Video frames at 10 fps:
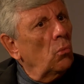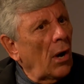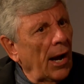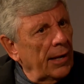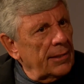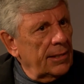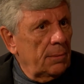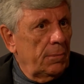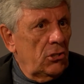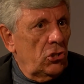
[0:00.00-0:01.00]
Why has
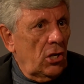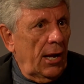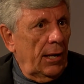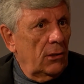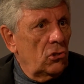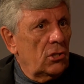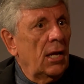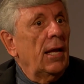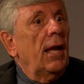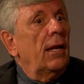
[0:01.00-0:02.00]
it been changed?
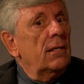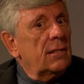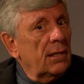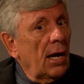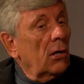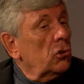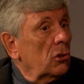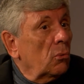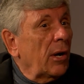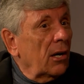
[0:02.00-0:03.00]
And is the doctor
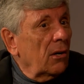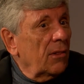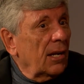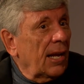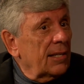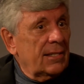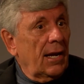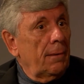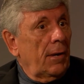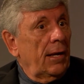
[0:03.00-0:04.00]
aware the last
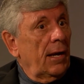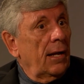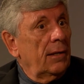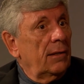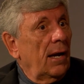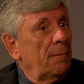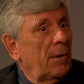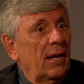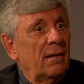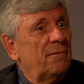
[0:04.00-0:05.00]
time I got it, I
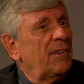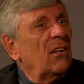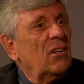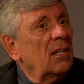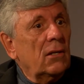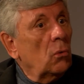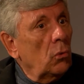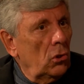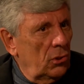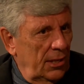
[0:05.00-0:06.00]
might have felt a little
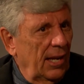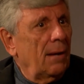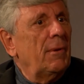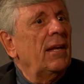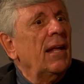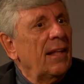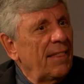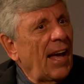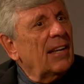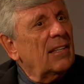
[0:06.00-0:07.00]
woozy? I mean,
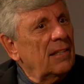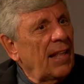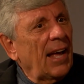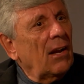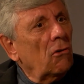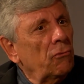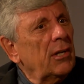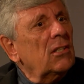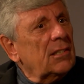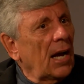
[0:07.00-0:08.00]
that
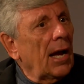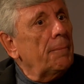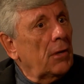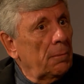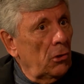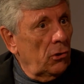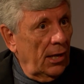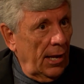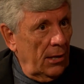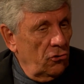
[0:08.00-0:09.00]
real-time
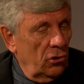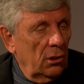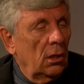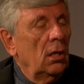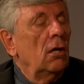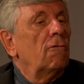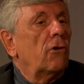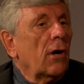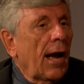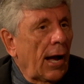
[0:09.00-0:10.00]
communication.
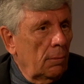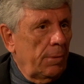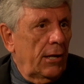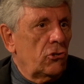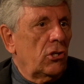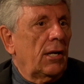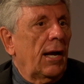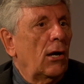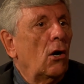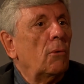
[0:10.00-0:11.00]
For outpatient,
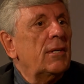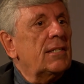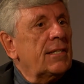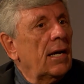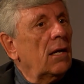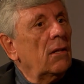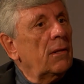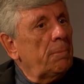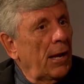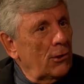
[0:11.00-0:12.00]
I always tell the
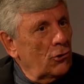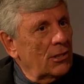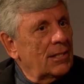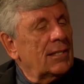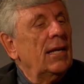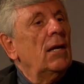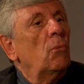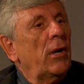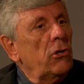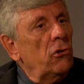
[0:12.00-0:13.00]
patients,
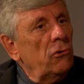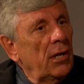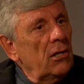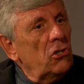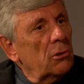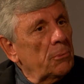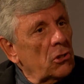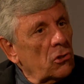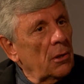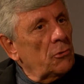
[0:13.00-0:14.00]
when you need your
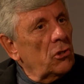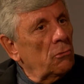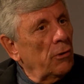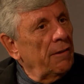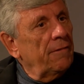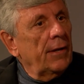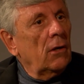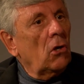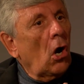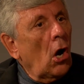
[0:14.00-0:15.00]
prescription
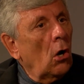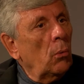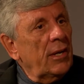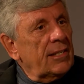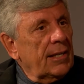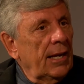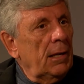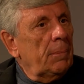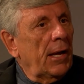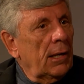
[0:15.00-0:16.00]
refilled, always
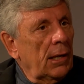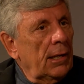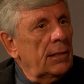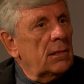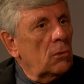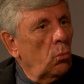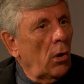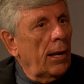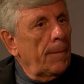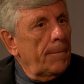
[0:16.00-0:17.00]
keep at least
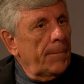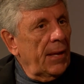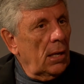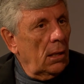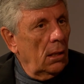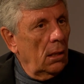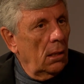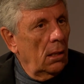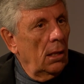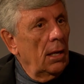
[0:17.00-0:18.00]
one pill.
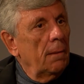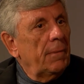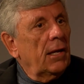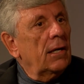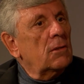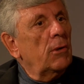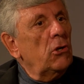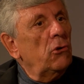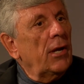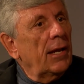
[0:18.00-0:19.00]
Because when
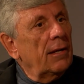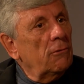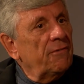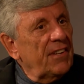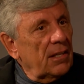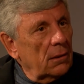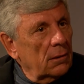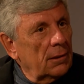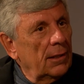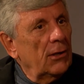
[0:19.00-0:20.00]
you get it
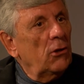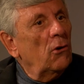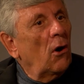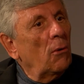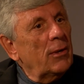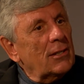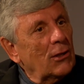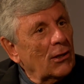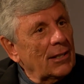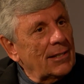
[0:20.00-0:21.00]
filled, you always
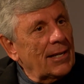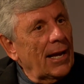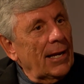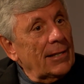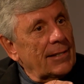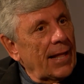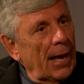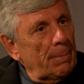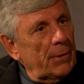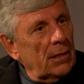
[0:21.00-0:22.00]
look and say, is
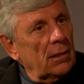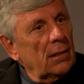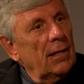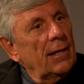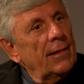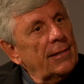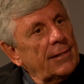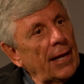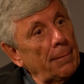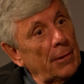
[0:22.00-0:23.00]
that pill the
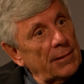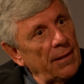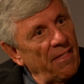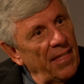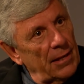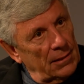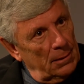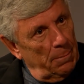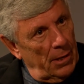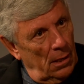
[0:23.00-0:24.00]
same as this
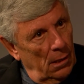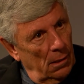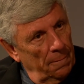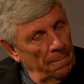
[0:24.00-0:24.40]
pill?